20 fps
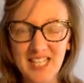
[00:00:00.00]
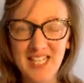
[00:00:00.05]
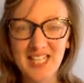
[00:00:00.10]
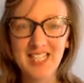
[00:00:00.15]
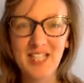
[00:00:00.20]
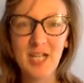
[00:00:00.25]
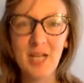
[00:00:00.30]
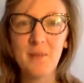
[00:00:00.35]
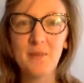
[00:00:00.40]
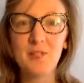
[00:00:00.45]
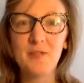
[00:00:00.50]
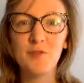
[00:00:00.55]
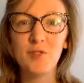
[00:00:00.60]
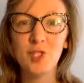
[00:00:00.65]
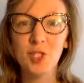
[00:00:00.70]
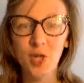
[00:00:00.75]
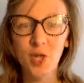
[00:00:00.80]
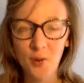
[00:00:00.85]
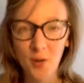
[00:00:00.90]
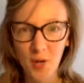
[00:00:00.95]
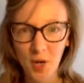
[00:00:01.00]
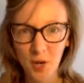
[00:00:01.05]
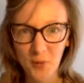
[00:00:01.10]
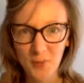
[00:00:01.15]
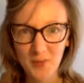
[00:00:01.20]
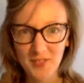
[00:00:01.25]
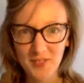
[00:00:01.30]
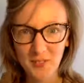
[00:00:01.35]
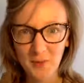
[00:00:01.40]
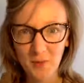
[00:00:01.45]
in terms of showing up
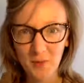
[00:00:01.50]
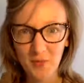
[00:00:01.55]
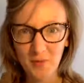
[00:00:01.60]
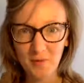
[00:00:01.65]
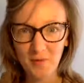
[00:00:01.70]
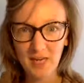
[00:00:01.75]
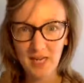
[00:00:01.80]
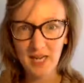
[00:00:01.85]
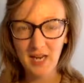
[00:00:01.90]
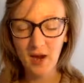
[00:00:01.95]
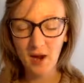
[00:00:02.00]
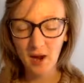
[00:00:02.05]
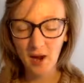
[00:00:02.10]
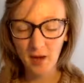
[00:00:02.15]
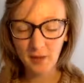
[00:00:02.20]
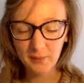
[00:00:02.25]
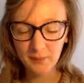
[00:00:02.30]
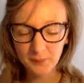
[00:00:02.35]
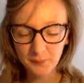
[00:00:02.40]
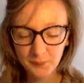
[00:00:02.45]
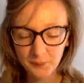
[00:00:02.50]
as who you really are,